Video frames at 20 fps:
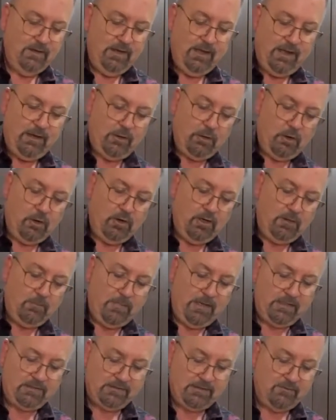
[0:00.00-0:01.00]
And garlic
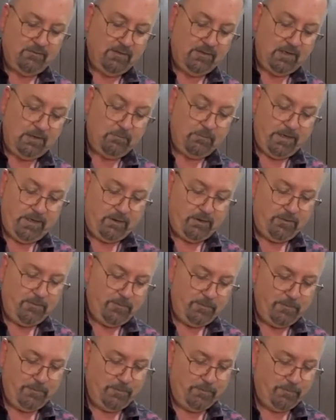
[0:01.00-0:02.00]
makes everything better,
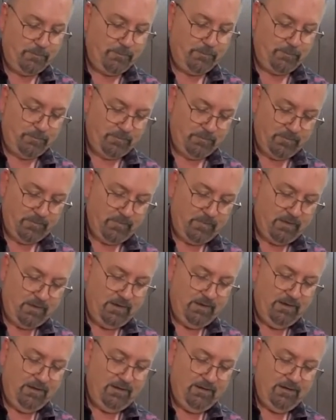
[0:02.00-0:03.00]

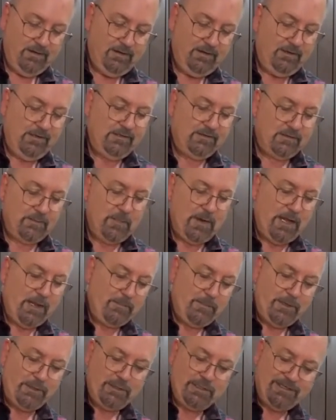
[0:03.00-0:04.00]
at least in my
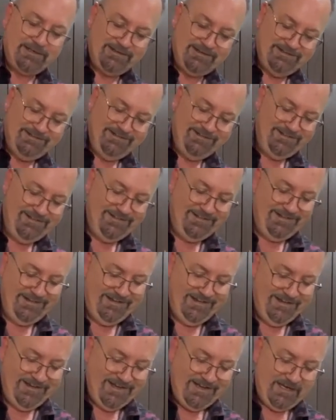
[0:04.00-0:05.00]
opinion,
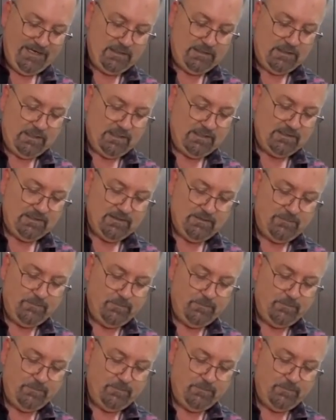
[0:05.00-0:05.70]
it does.